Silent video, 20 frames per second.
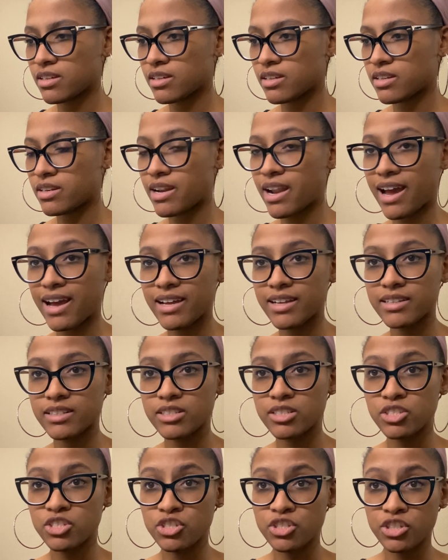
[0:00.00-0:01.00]
not
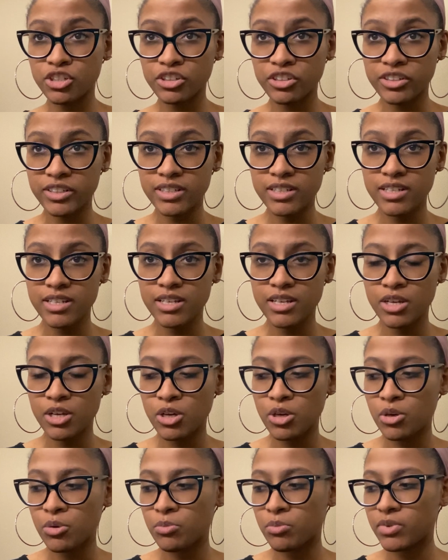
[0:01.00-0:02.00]
sturdy,
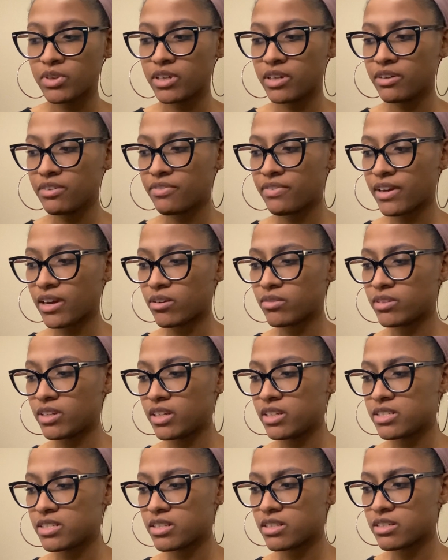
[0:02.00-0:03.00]
when your
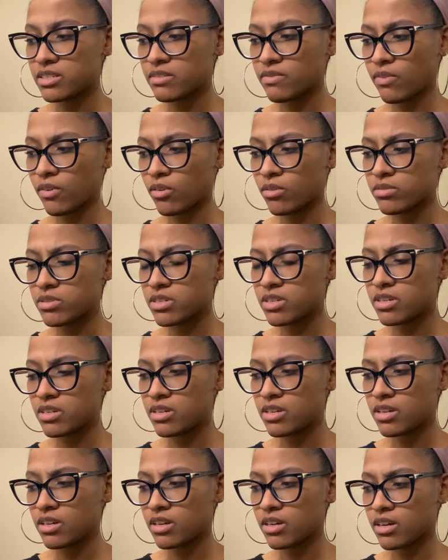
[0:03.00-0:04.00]
foundation is faulty,